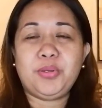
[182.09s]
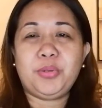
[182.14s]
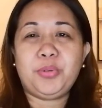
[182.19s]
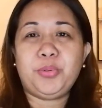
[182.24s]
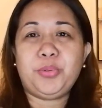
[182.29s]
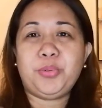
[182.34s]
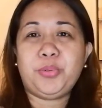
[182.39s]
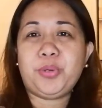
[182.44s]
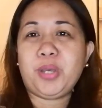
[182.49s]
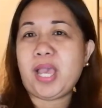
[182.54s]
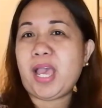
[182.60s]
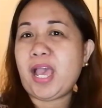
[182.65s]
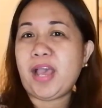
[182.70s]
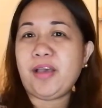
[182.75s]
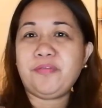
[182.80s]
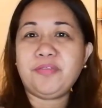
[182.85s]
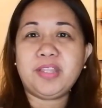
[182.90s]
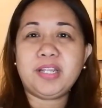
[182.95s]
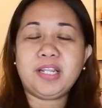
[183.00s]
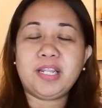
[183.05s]
You
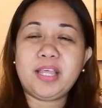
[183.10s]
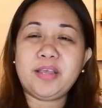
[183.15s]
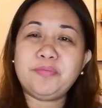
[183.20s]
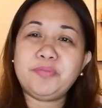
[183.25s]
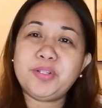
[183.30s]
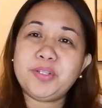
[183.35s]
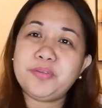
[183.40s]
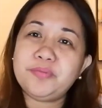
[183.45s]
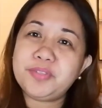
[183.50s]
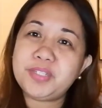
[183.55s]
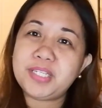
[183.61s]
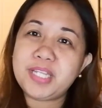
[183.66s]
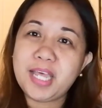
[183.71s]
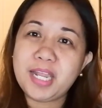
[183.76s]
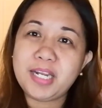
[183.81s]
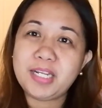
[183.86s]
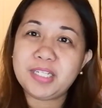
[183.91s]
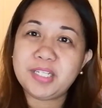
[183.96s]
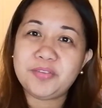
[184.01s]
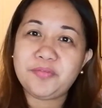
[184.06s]
have that level of
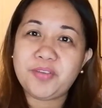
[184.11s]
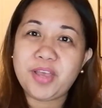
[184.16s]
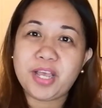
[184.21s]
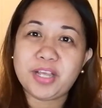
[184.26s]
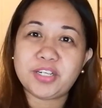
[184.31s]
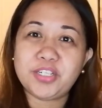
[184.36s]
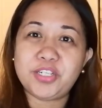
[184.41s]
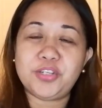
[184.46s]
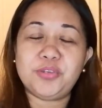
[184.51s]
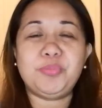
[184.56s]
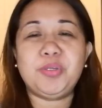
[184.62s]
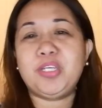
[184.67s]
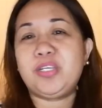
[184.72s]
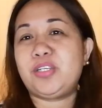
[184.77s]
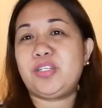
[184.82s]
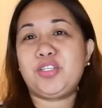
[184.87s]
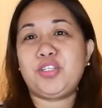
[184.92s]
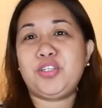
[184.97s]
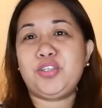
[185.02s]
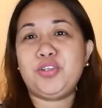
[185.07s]
satisfaction
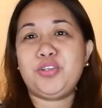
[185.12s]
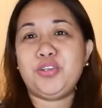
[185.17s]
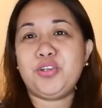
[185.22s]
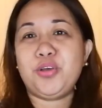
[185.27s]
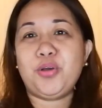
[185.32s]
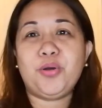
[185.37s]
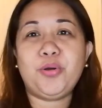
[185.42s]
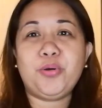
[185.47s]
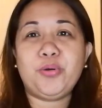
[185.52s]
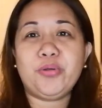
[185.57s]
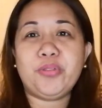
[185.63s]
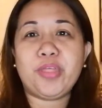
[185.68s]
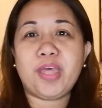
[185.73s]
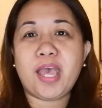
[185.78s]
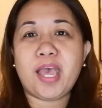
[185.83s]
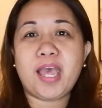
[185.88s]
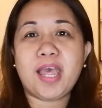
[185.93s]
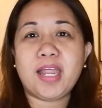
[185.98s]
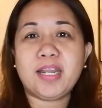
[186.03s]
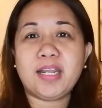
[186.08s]
because you know
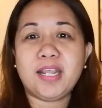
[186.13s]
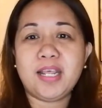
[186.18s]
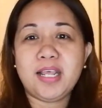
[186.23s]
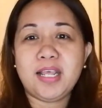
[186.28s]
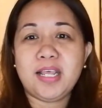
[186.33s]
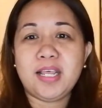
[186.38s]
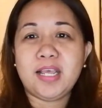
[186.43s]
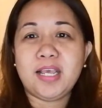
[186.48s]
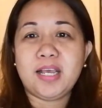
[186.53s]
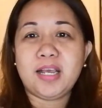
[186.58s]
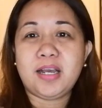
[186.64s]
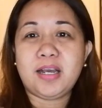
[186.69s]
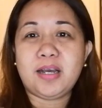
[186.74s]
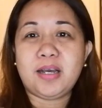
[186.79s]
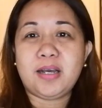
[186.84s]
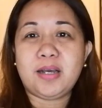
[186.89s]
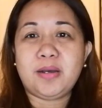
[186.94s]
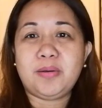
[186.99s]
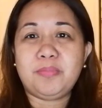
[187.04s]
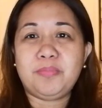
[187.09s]
that
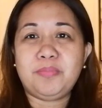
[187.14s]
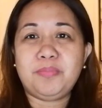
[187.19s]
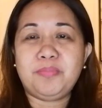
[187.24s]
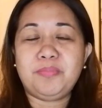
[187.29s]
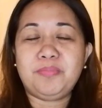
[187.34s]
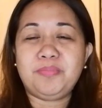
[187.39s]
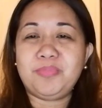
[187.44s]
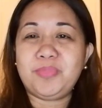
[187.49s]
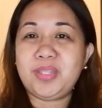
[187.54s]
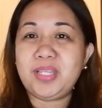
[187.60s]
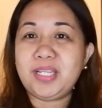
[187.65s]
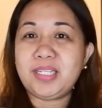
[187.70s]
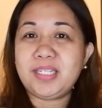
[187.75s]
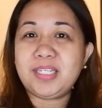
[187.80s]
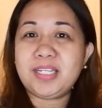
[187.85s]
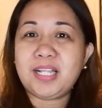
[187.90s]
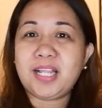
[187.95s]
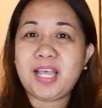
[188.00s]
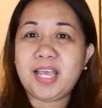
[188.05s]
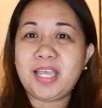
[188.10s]

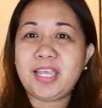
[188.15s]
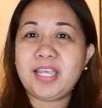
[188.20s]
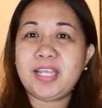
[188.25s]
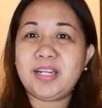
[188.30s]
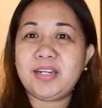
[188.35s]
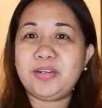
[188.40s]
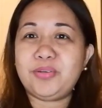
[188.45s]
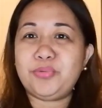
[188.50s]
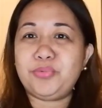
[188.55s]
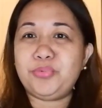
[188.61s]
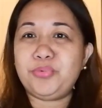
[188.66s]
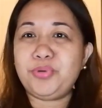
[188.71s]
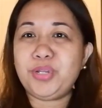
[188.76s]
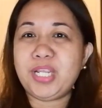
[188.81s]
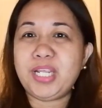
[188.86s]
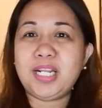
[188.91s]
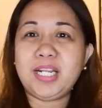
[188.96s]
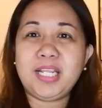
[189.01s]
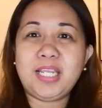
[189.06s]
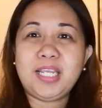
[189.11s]
this client
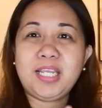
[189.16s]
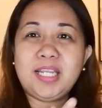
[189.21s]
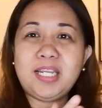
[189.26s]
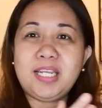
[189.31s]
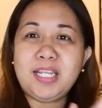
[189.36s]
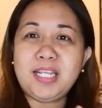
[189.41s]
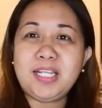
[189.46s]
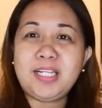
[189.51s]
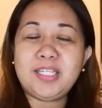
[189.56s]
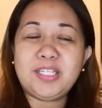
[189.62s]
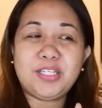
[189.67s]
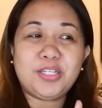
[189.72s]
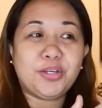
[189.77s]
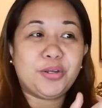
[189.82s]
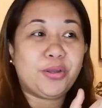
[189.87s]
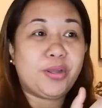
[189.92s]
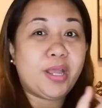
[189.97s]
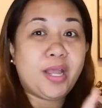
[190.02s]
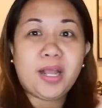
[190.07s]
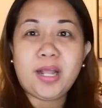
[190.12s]
really needs
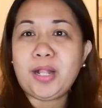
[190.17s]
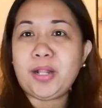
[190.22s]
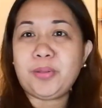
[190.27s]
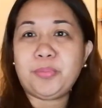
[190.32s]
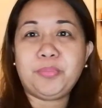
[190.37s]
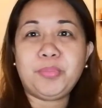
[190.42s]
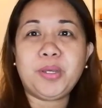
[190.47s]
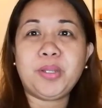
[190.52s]
your help.